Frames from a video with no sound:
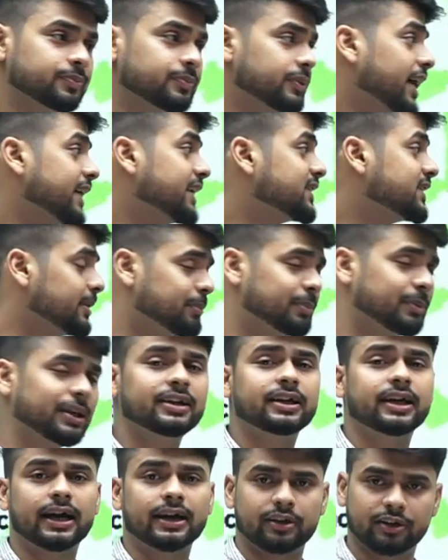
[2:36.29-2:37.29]
accepted
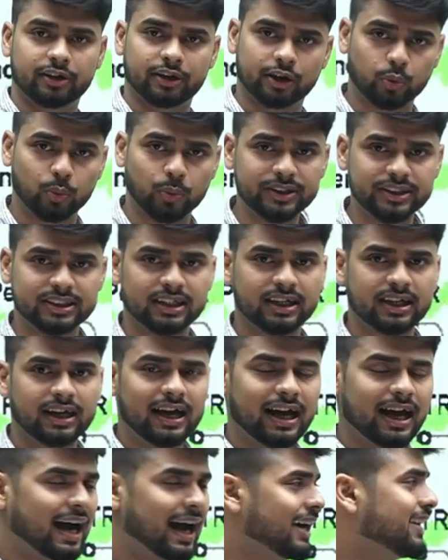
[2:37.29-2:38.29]
that request
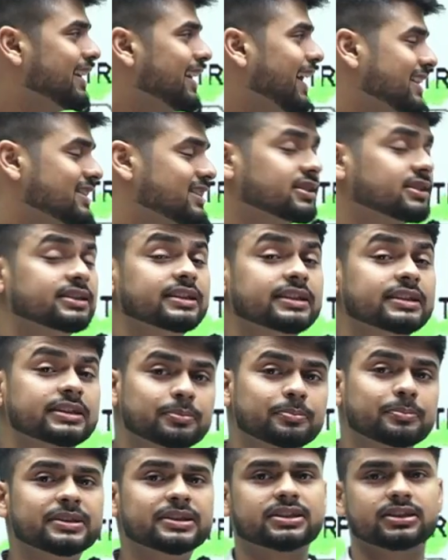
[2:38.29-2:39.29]
and has
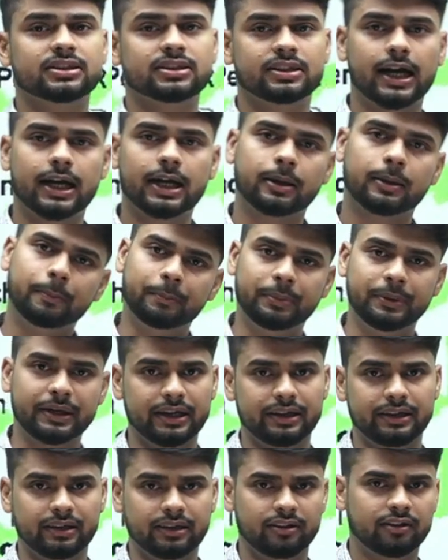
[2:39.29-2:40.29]
dismissed that
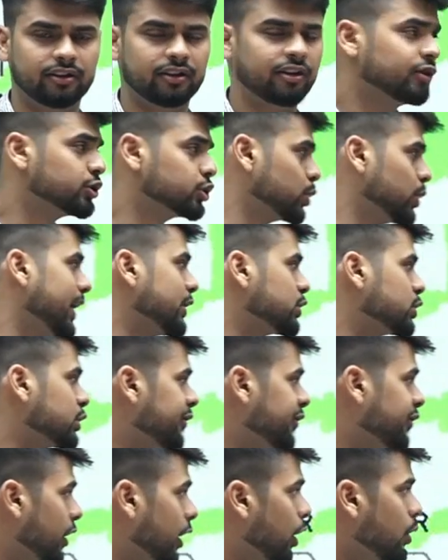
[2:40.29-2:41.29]
PIL. So, as of
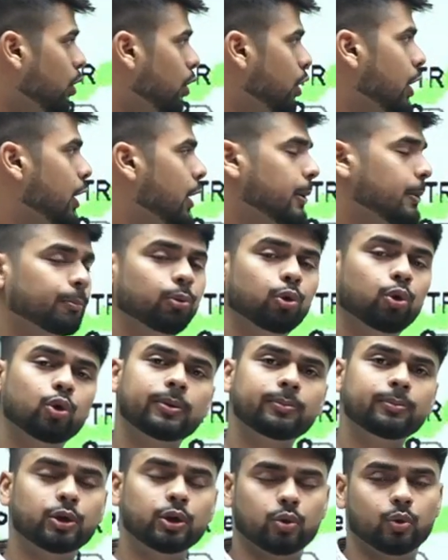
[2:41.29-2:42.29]
now,
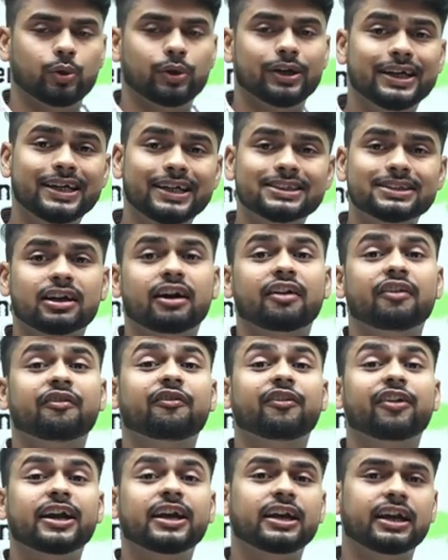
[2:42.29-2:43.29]
Bhoram Deo is a
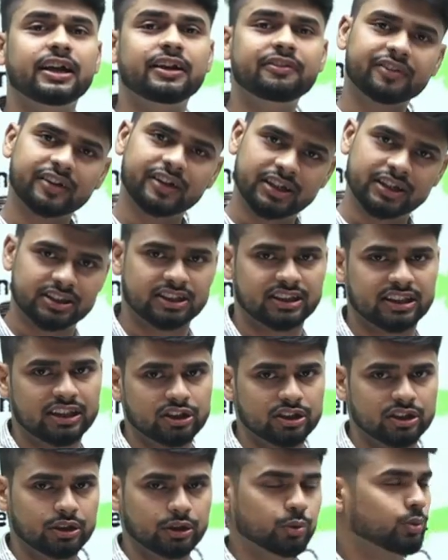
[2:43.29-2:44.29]
wildlife
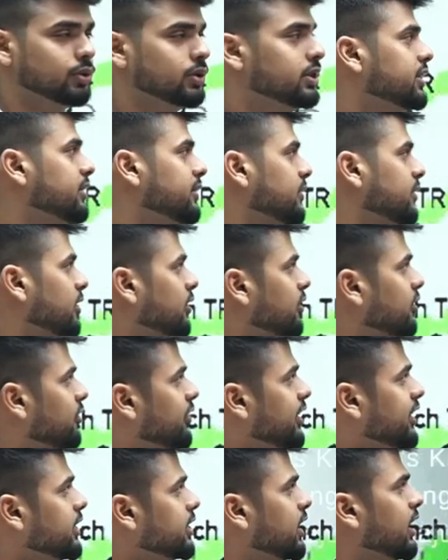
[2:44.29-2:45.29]
sanctuary only.
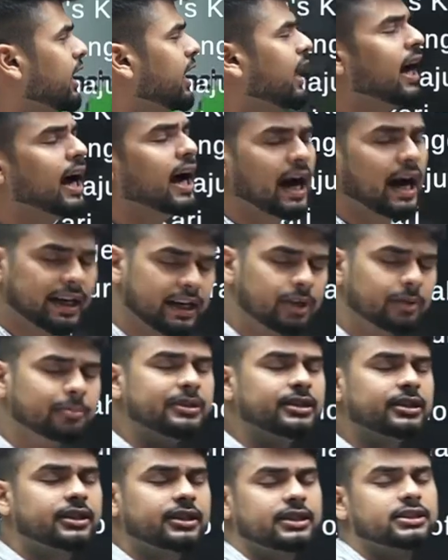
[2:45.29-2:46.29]
Fine. Had it been
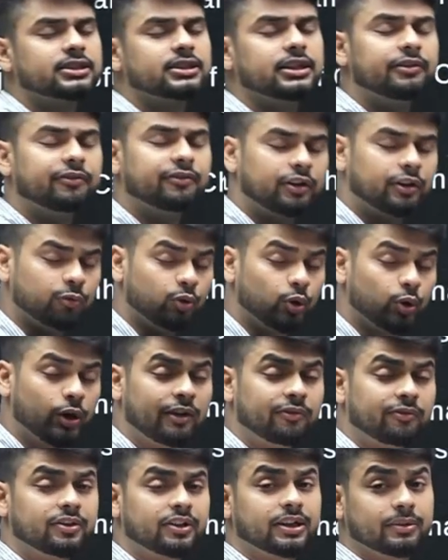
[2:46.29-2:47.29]
the case, it would
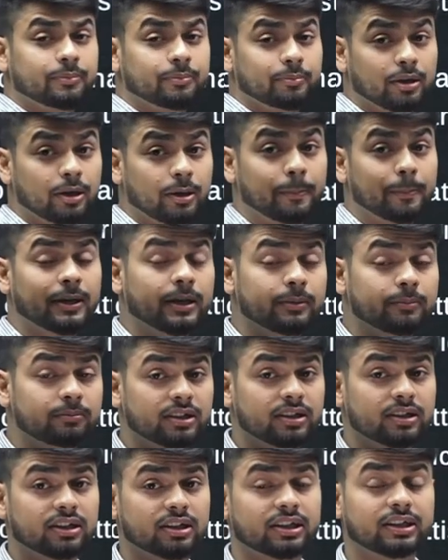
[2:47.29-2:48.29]
have become
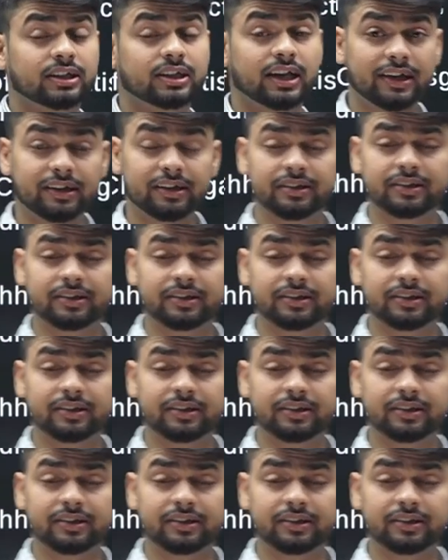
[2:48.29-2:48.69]
the Tiger